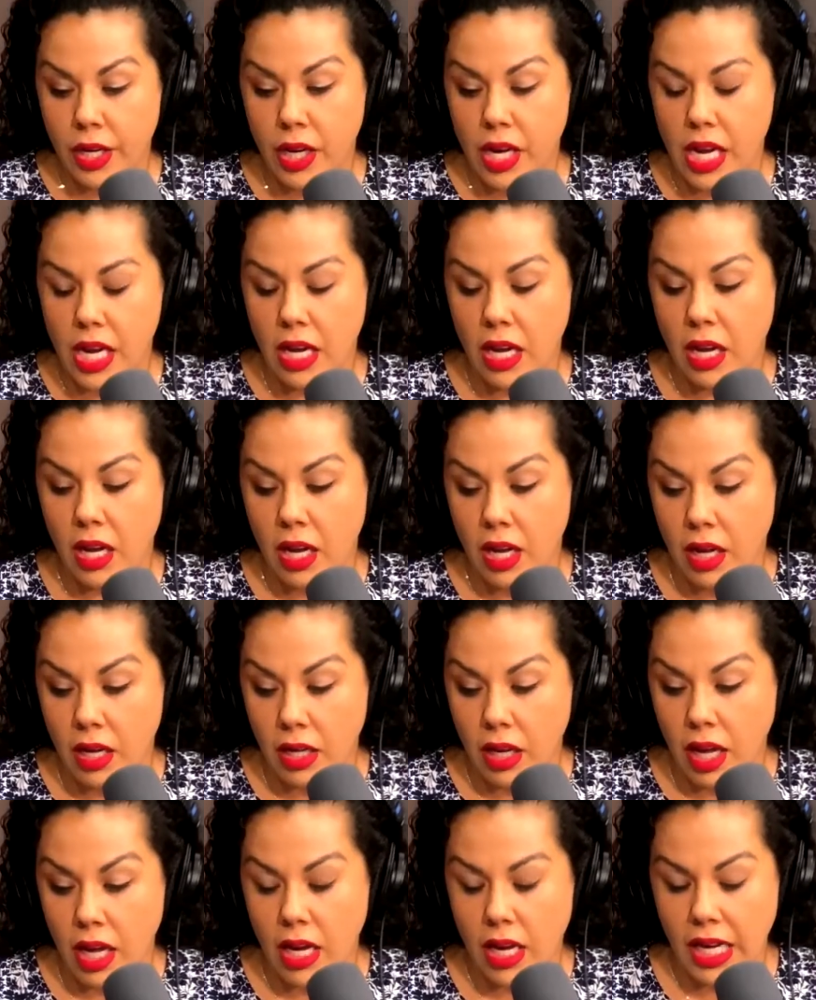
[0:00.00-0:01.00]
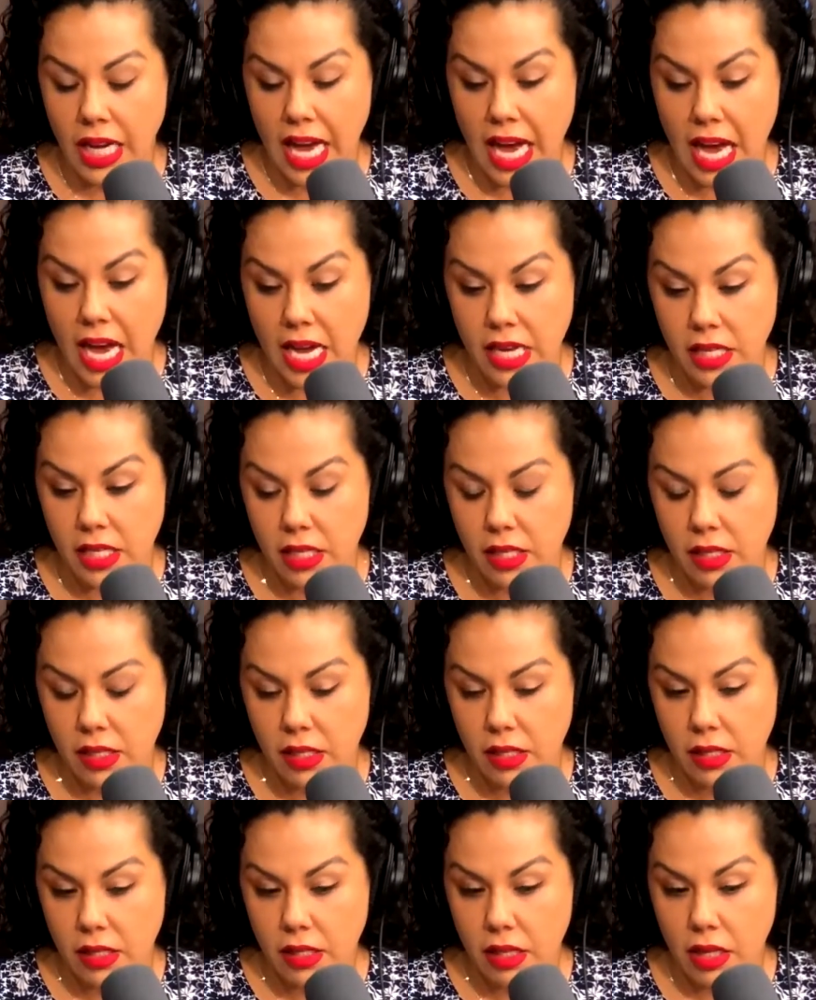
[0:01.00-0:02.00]
in a case...
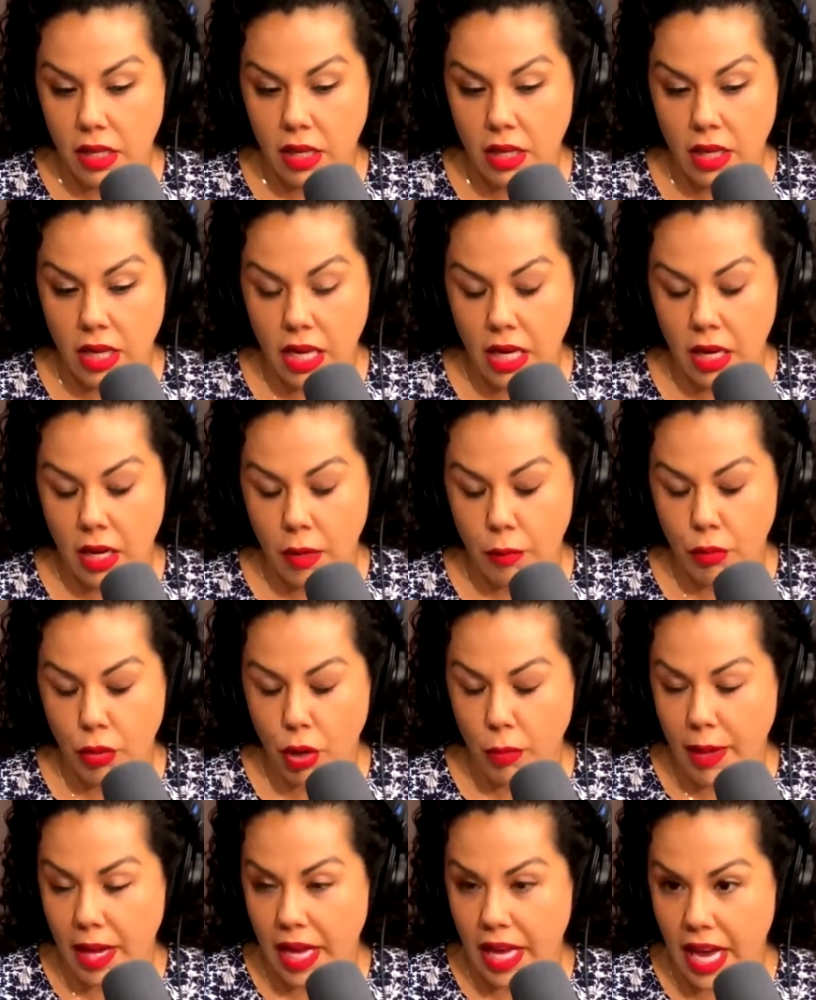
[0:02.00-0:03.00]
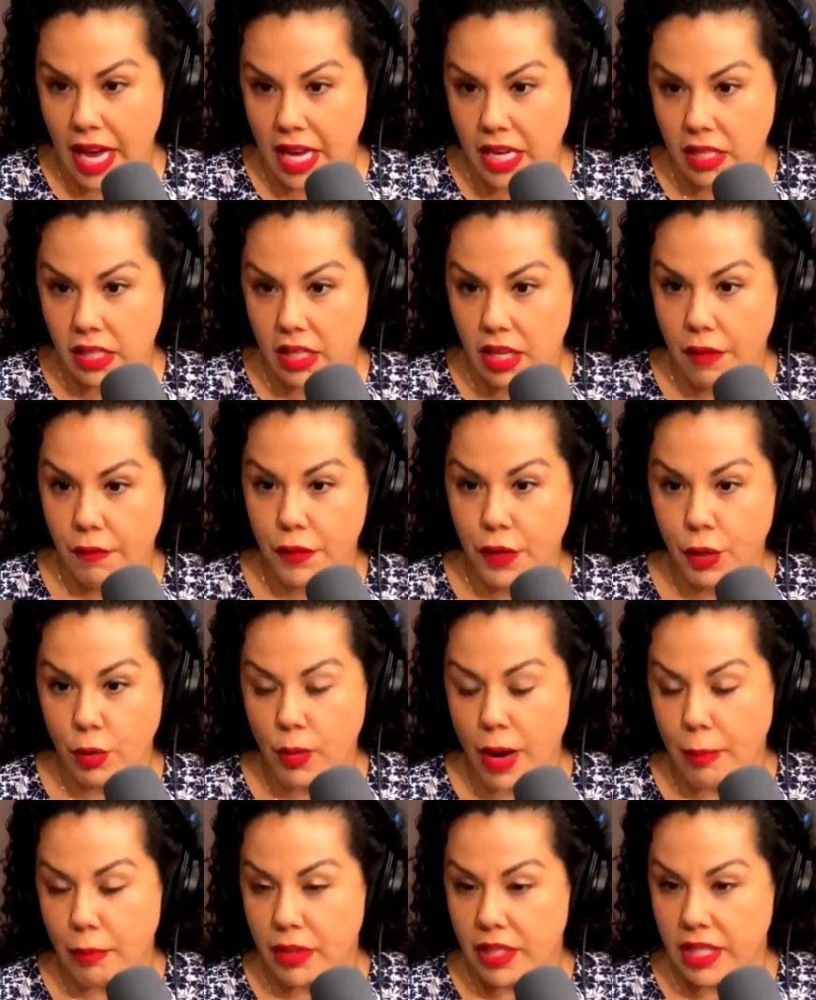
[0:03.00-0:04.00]
in a probate case, if you're
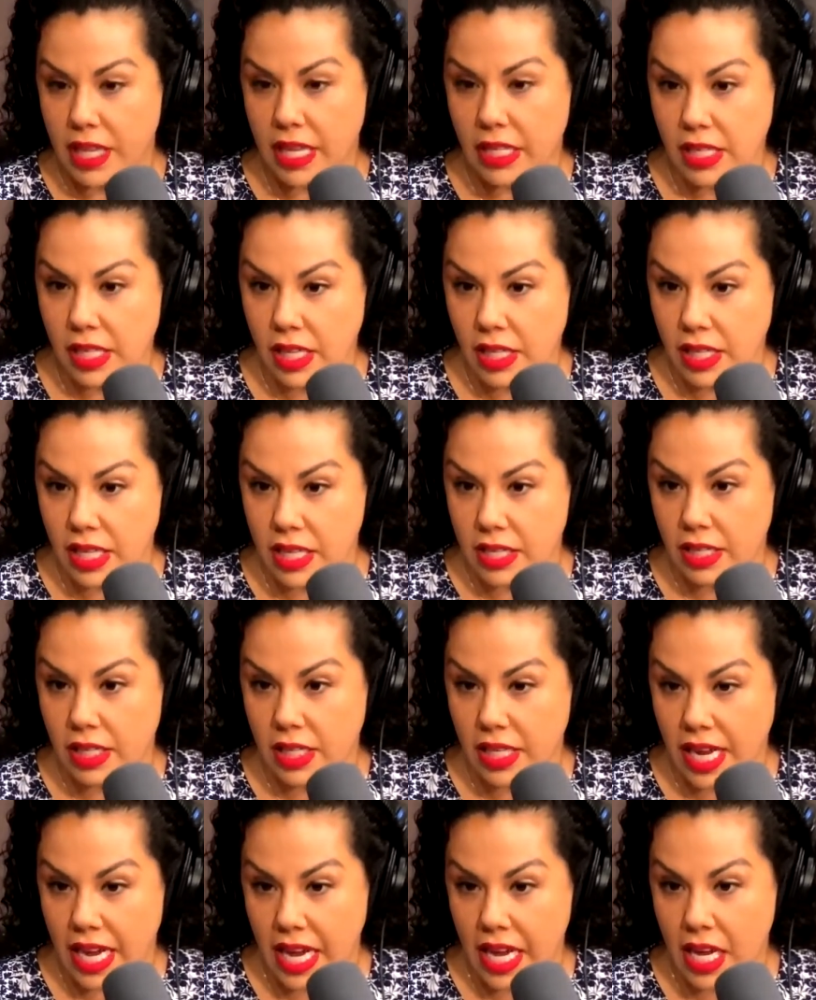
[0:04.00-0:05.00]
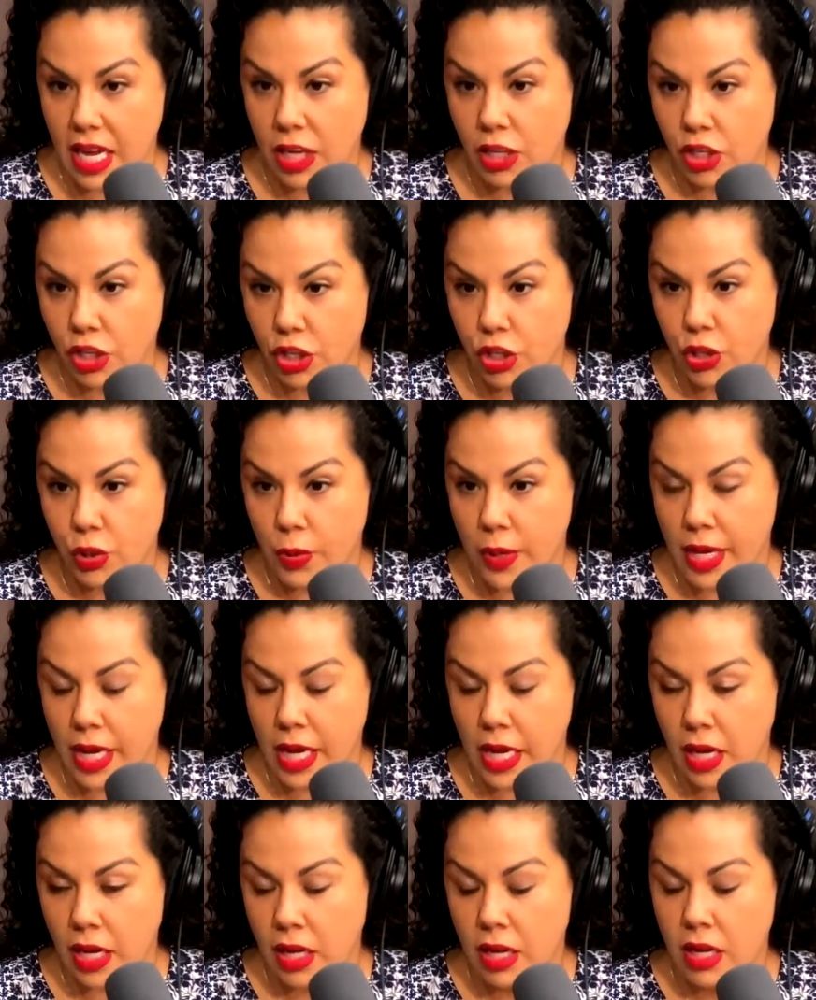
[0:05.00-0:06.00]
representing the estate and you're
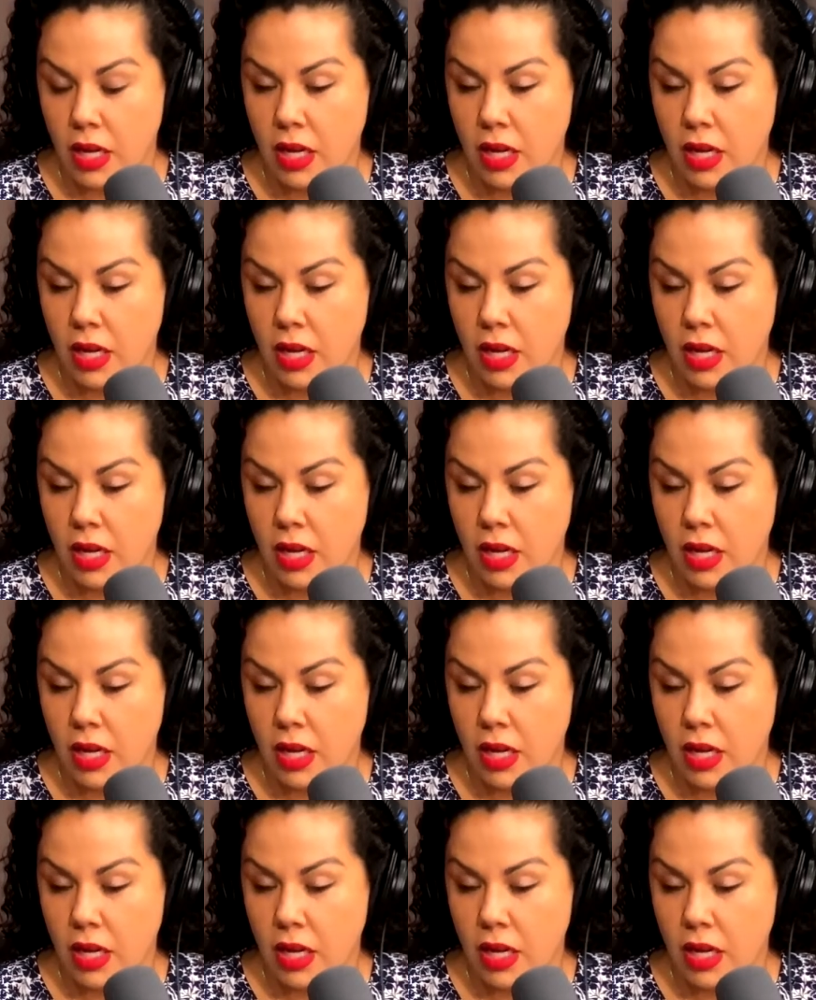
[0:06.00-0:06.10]
doing